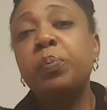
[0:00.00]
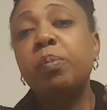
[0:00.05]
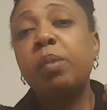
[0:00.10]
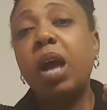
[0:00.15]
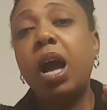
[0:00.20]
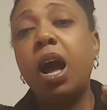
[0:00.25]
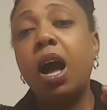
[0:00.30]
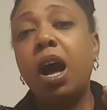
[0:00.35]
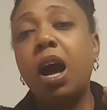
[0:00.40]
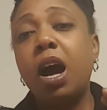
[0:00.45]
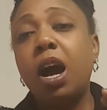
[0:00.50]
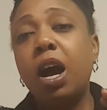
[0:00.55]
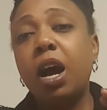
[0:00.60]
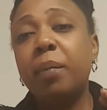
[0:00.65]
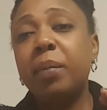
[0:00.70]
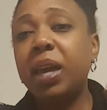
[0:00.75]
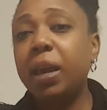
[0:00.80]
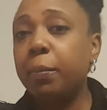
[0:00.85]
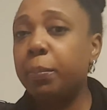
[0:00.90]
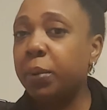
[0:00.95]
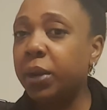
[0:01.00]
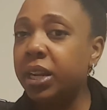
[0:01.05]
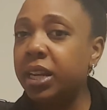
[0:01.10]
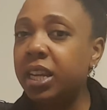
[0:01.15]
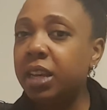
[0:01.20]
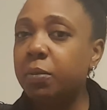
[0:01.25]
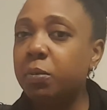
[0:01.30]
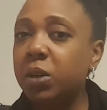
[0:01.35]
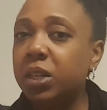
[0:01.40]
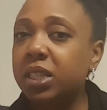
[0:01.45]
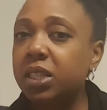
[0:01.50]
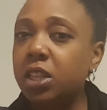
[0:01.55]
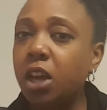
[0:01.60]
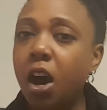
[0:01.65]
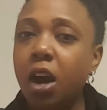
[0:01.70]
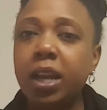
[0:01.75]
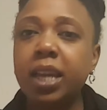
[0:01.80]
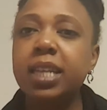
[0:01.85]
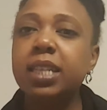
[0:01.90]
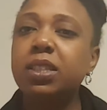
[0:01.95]
and Brittany was
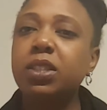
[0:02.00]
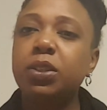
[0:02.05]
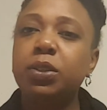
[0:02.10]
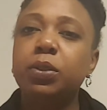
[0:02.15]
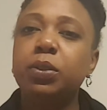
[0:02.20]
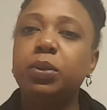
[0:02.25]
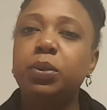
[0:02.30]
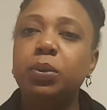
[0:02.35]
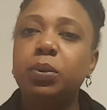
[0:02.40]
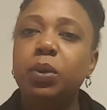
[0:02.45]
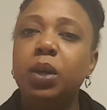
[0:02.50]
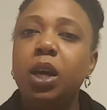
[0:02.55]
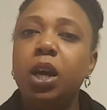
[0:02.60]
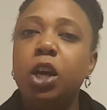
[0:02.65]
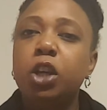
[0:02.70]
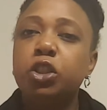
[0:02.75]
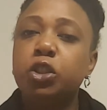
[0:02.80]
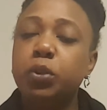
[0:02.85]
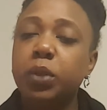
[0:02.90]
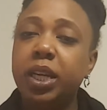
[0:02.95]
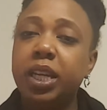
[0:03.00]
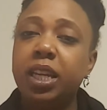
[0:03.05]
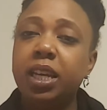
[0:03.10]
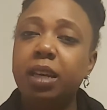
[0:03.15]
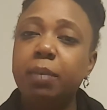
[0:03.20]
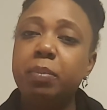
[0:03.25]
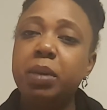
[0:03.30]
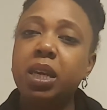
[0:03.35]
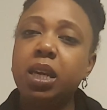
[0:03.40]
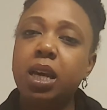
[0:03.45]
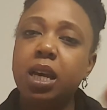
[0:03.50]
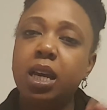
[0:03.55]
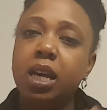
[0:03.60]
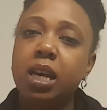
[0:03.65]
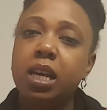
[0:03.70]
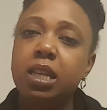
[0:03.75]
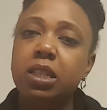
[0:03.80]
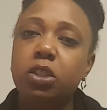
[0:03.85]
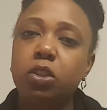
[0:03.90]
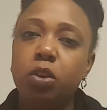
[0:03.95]
talking to Drita
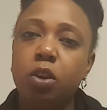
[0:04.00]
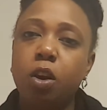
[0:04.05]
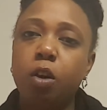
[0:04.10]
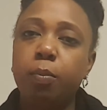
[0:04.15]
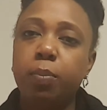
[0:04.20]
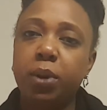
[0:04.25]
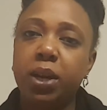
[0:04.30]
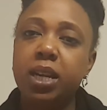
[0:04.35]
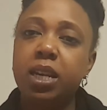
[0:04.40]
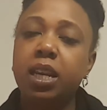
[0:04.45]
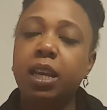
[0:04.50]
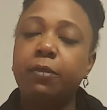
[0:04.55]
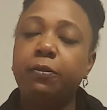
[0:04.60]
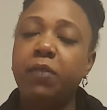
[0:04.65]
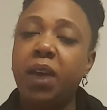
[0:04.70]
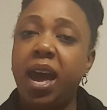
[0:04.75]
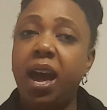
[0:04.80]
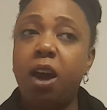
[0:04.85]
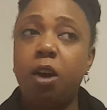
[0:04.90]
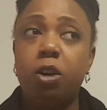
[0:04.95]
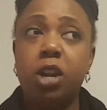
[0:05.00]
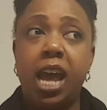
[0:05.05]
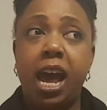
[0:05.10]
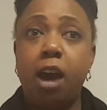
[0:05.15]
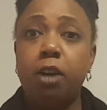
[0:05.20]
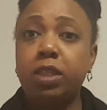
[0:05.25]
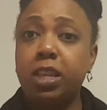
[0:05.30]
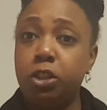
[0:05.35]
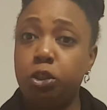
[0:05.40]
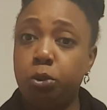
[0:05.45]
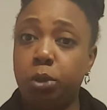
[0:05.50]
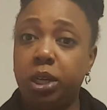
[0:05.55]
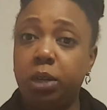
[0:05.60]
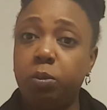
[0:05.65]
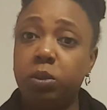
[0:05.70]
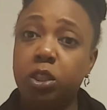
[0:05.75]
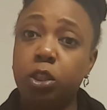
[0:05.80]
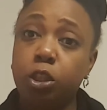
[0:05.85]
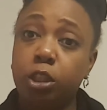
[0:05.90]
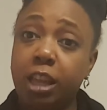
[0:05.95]
because, you know, Brittany found out that
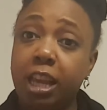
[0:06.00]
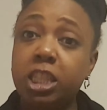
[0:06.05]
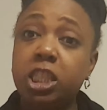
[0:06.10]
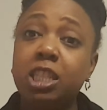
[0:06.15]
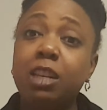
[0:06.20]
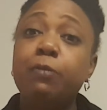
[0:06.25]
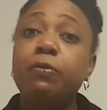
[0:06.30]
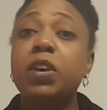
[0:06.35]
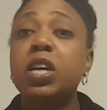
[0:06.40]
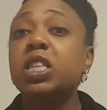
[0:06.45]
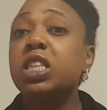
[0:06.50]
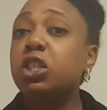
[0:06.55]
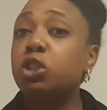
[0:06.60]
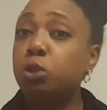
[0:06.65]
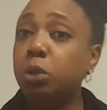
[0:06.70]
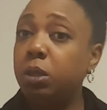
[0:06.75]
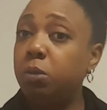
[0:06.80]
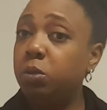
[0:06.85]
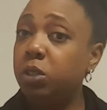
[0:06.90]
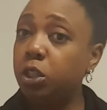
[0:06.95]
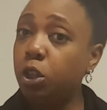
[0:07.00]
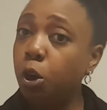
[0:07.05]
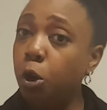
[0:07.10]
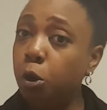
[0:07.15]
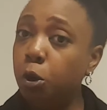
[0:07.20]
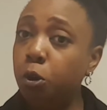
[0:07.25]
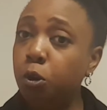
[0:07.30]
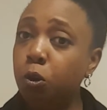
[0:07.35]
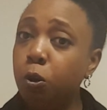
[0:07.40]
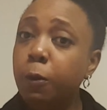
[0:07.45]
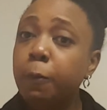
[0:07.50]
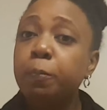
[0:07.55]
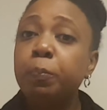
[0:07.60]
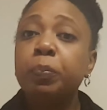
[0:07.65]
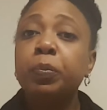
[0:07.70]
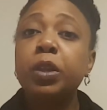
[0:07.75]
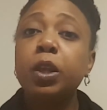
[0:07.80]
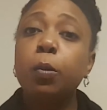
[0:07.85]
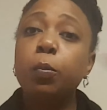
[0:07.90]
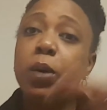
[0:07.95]
she felt that Drita was cool
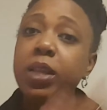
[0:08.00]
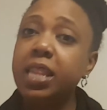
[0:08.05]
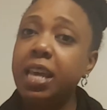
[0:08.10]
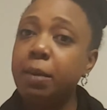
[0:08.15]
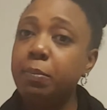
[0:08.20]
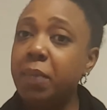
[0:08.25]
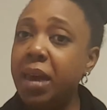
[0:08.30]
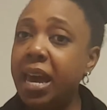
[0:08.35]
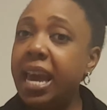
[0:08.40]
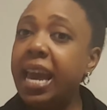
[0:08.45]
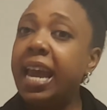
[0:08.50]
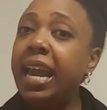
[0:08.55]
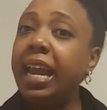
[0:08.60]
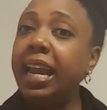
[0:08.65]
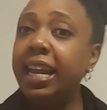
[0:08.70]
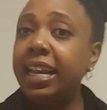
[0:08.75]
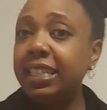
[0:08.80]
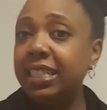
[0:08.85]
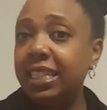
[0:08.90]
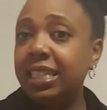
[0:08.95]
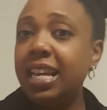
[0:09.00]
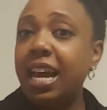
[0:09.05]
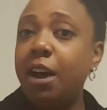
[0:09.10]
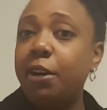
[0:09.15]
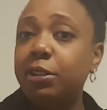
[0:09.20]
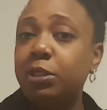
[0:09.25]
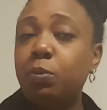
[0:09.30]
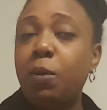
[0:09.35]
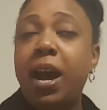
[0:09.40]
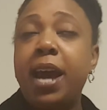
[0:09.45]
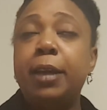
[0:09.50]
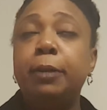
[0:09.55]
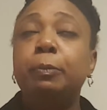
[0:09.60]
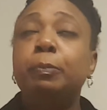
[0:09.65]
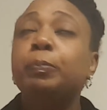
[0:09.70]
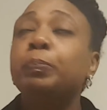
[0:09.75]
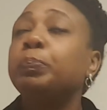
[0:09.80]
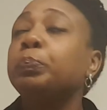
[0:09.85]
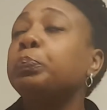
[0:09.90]
when they met at Ange's house, right?